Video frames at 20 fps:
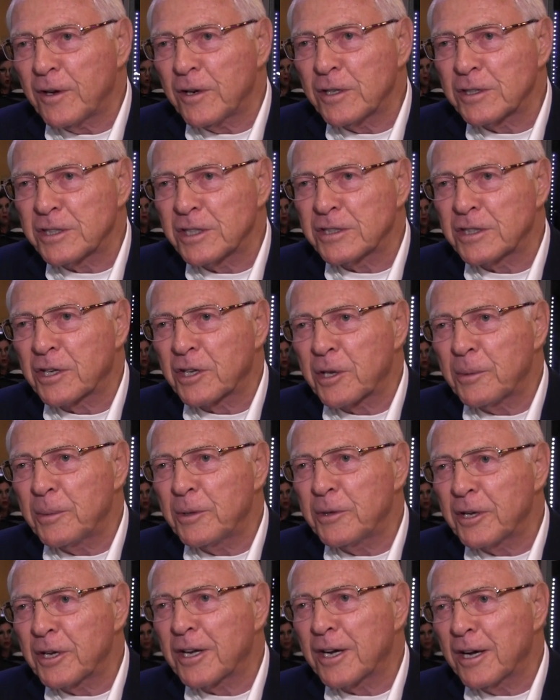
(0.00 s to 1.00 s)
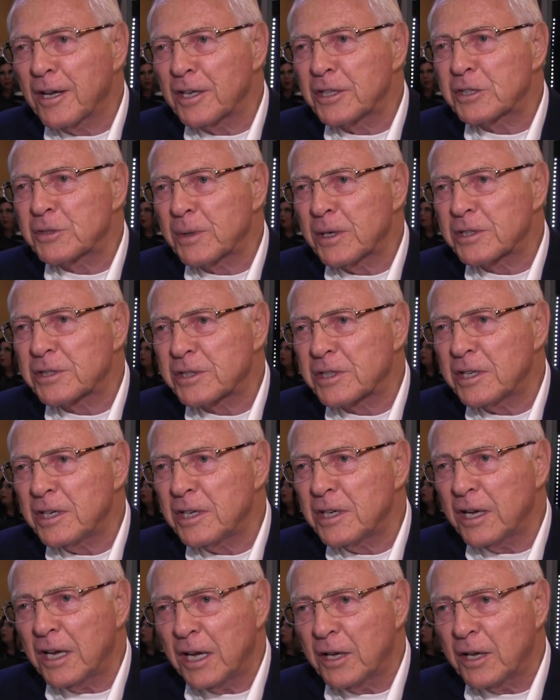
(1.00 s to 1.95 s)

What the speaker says: years as a community college trustee,